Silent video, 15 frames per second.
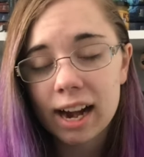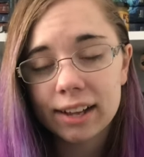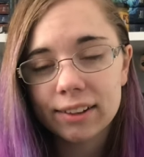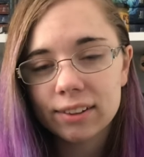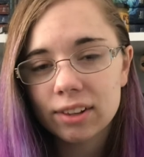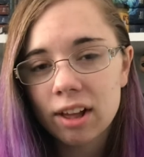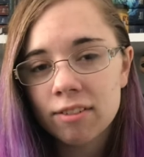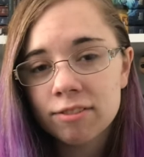I
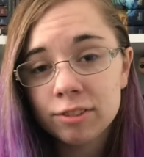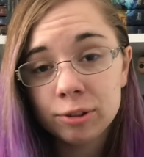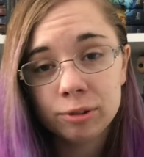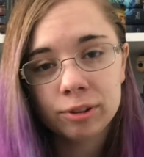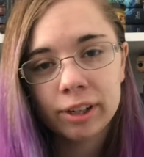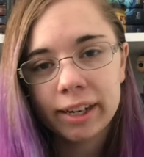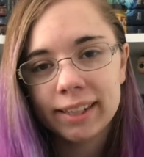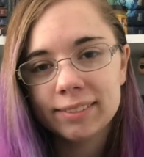love
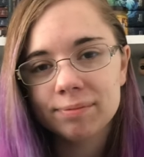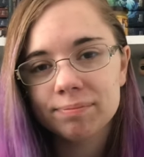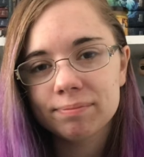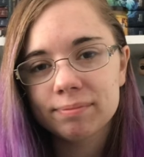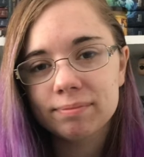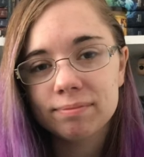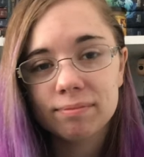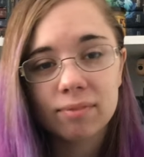loot crate,
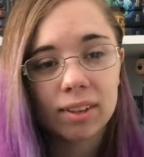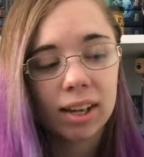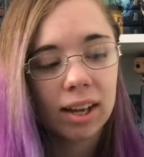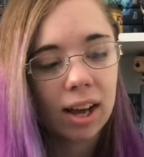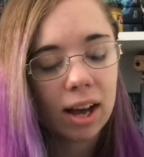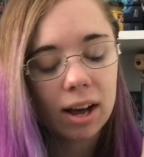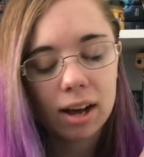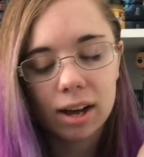
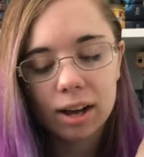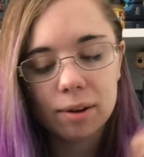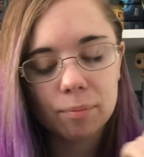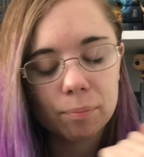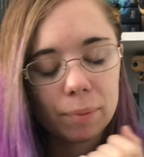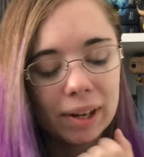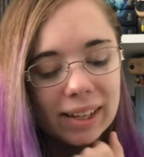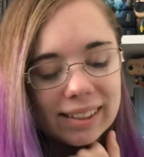
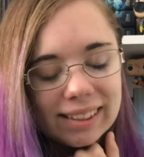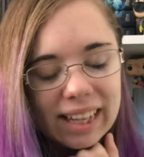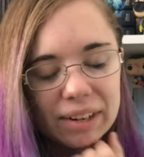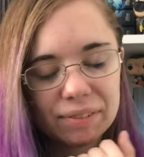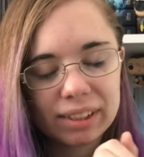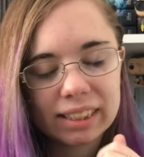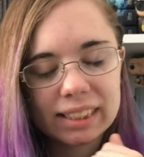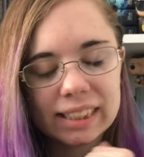but
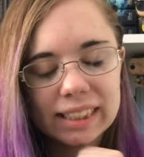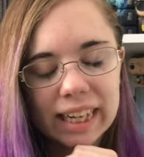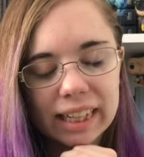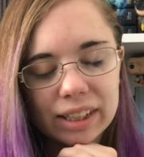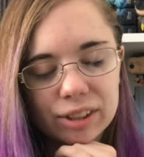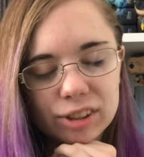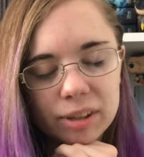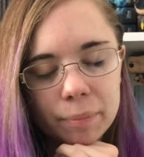they really need to
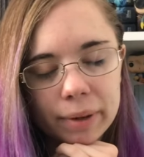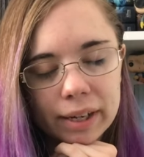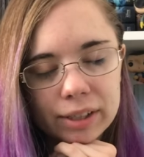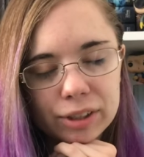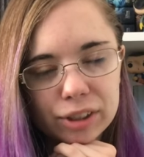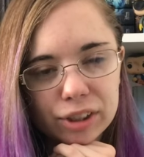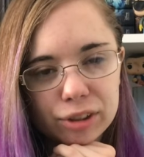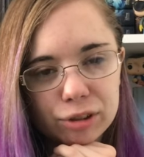get their shipping
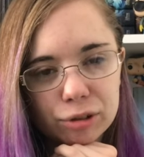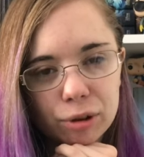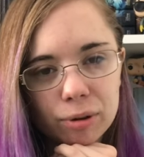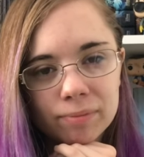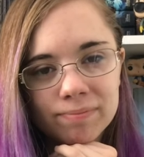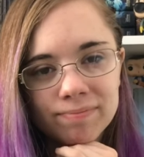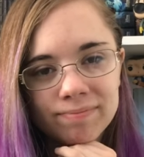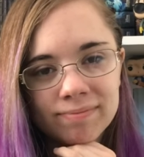under
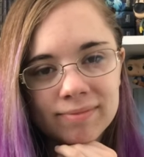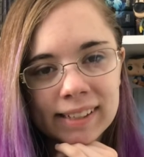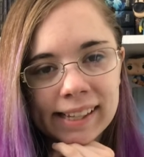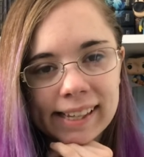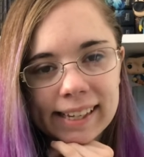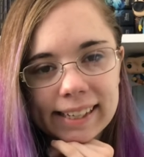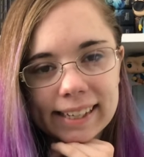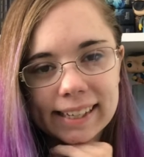control.
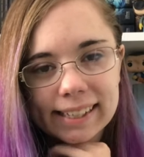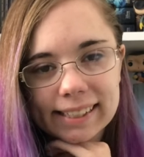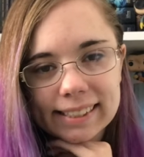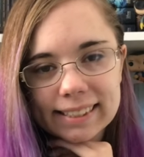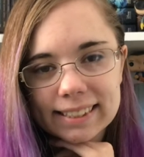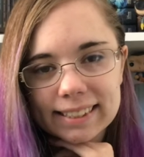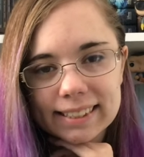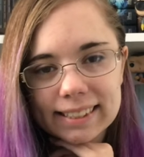
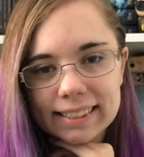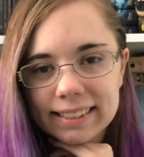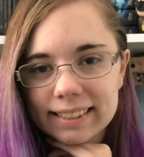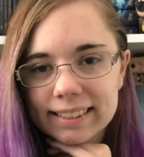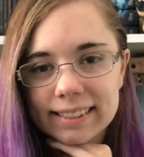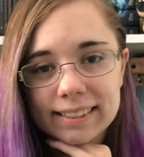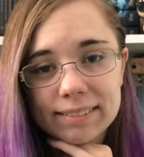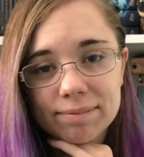Cause
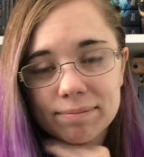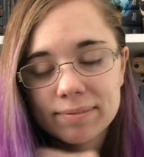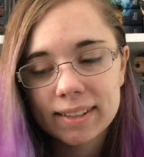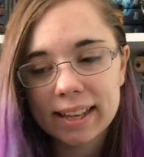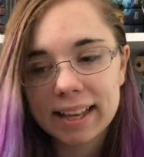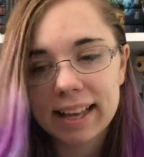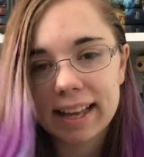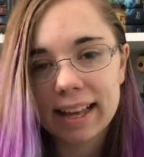
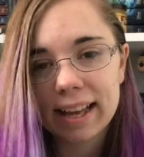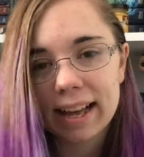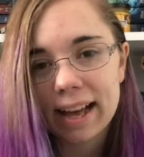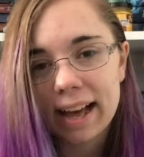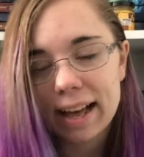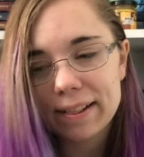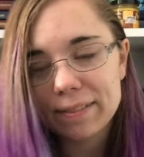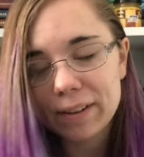
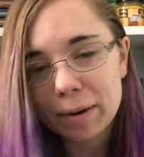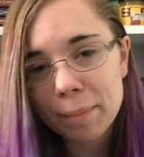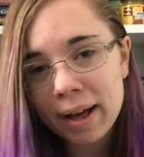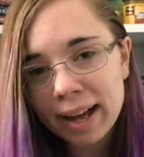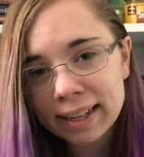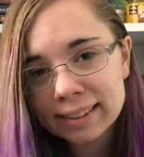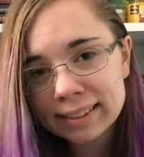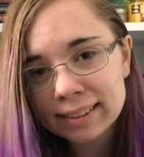their
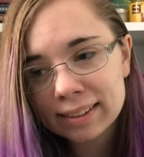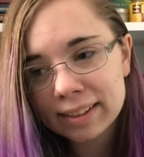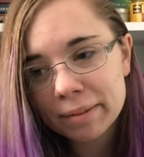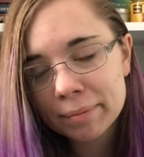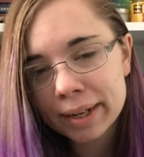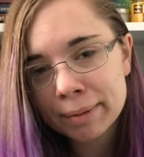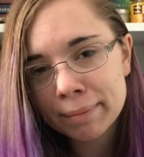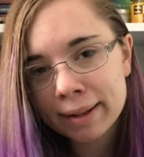boxes are
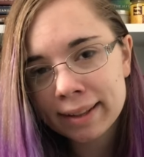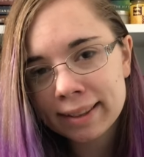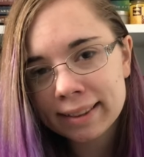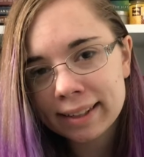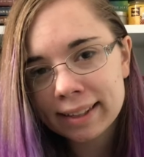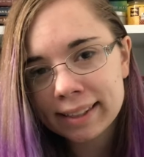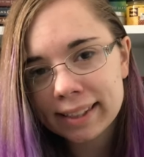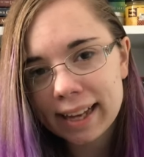coming a
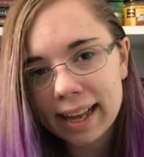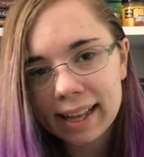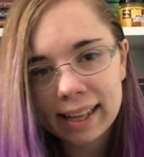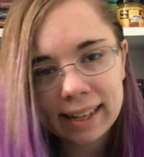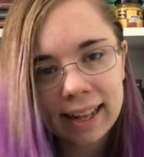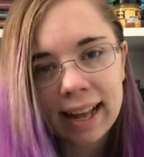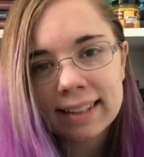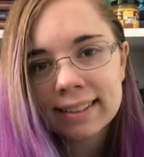month late,
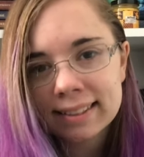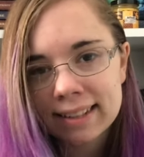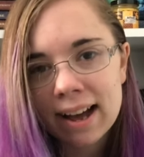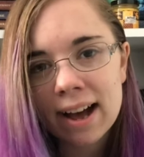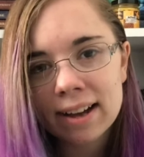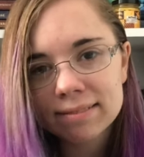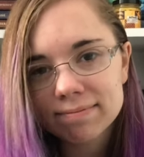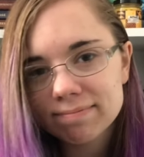and that's
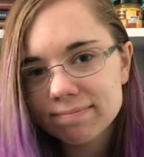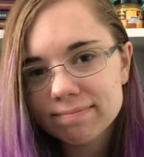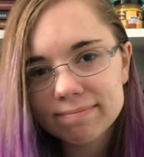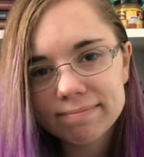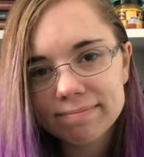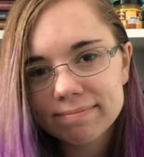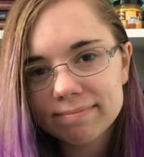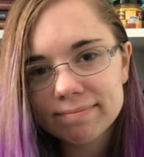not,
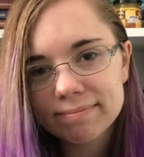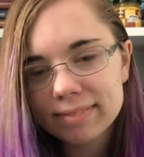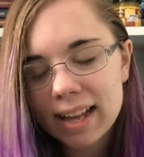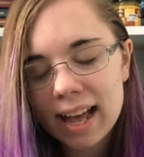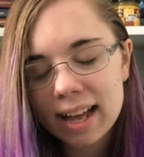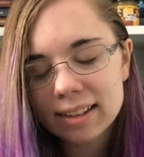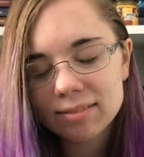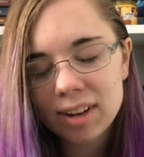
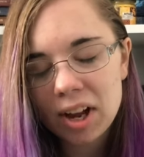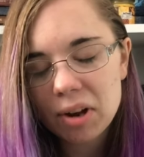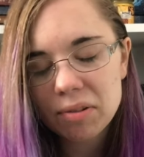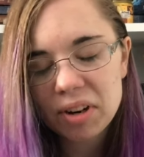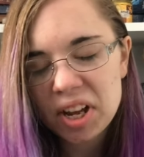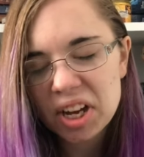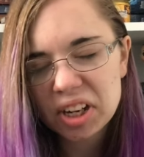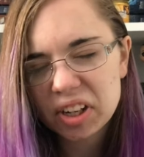not,
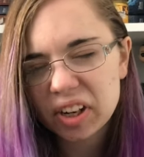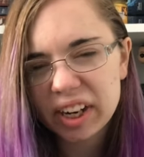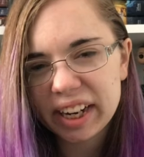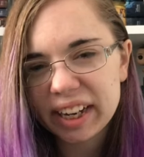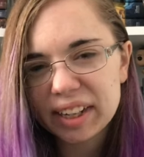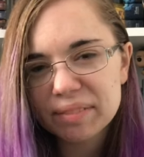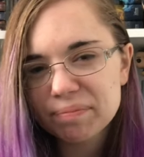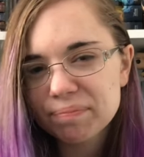not, not
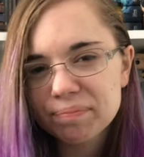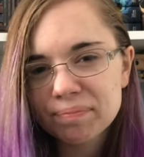great.